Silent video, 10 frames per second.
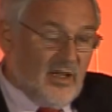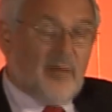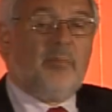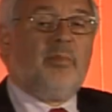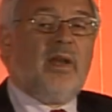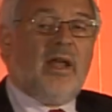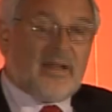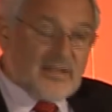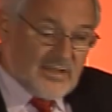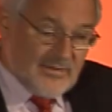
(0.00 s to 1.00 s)

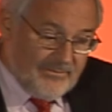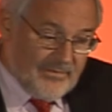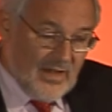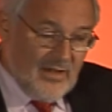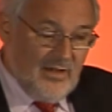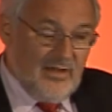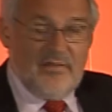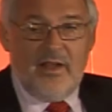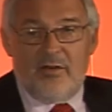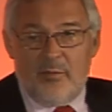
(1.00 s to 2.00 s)
plus
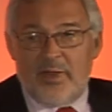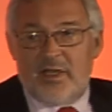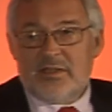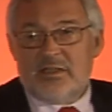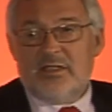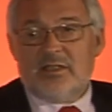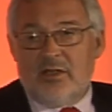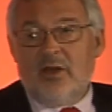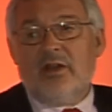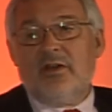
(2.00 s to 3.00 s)
their ability to
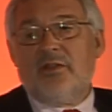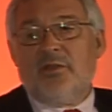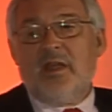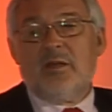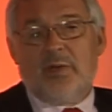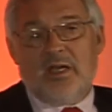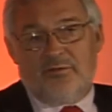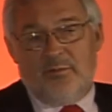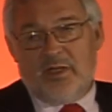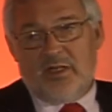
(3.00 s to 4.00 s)
not only think back
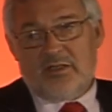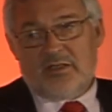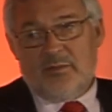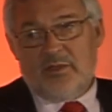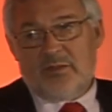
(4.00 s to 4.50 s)
from the customers,